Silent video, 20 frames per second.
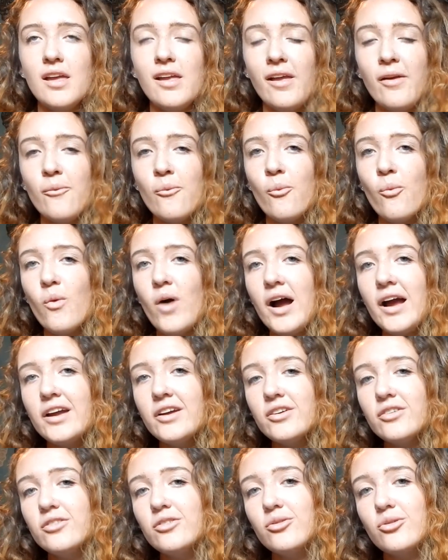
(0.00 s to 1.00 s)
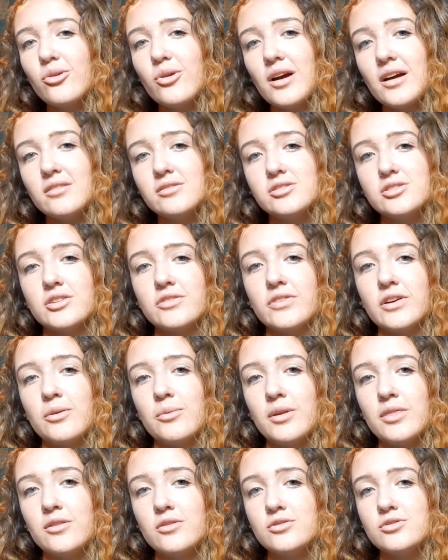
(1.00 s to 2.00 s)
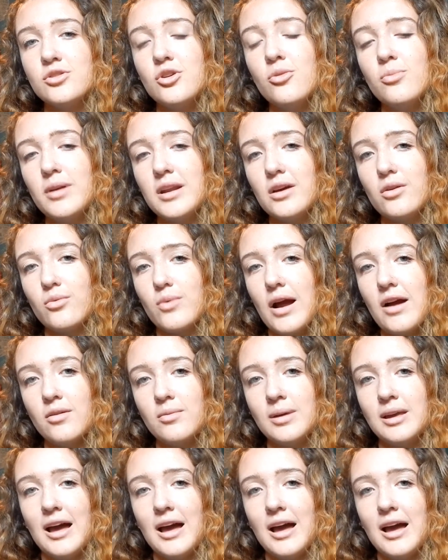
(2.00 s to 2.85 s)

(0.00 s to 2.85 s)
And why are you crowd surfing when there's nobody around me?